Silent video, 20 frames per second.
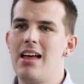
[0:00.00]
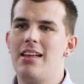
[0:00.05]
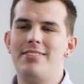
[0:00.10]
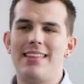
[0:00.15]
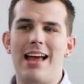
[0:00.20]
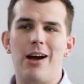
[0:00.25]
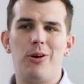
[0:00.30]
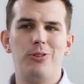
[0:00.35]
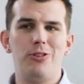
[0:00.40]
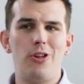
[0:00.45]

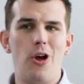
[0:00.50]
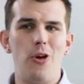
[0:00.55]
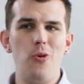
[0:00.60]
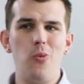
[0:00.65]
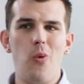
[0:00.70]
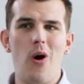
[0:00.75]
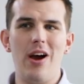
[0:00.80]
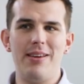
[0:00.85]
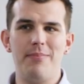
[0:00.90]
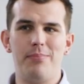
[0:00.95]
Now no
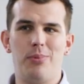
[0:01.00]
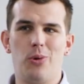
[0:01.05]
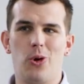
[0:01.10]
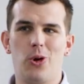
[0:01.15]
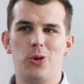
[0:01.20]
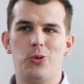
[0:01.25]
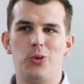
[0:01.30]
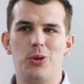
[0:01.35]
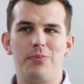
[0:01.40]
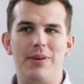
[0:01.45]

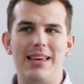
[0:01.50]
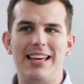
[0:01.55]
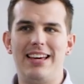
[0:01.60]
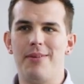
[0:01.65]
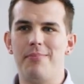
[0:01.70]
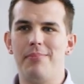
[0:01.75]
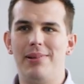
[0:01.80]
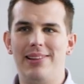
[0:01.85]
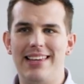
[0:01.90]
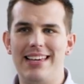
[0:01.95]
Whiteboard would be
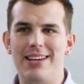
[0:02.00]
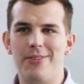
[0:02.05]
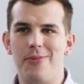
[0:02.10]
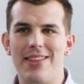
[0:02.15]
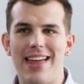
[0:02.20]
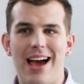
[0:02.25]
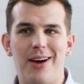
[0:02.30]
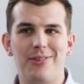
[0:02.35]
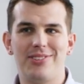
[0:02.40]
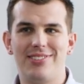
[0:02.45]
complete
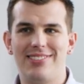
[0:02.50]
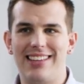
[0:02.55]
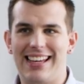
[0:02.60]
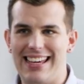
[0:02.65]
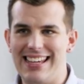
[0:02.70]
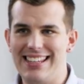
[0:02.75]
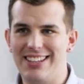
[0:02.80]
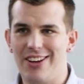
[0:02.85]
without sticky